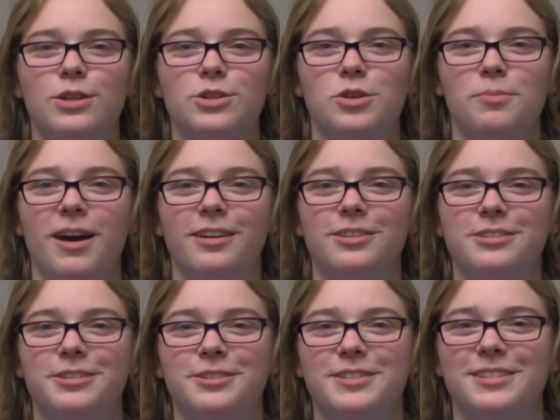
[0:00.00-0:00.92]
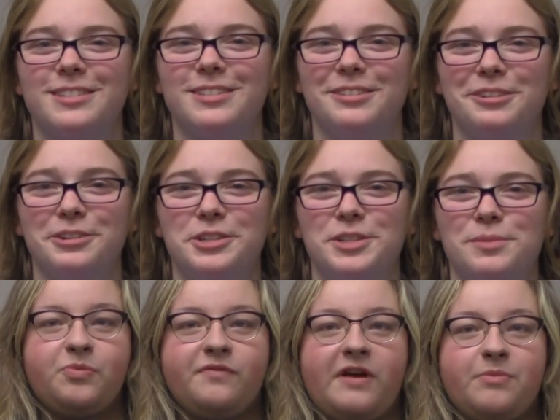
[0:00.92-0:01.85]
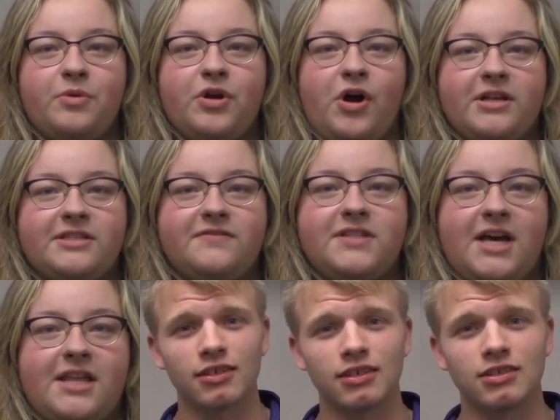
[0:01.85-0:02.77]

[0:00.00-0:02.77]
Tobacco use is the largest preventable cause of death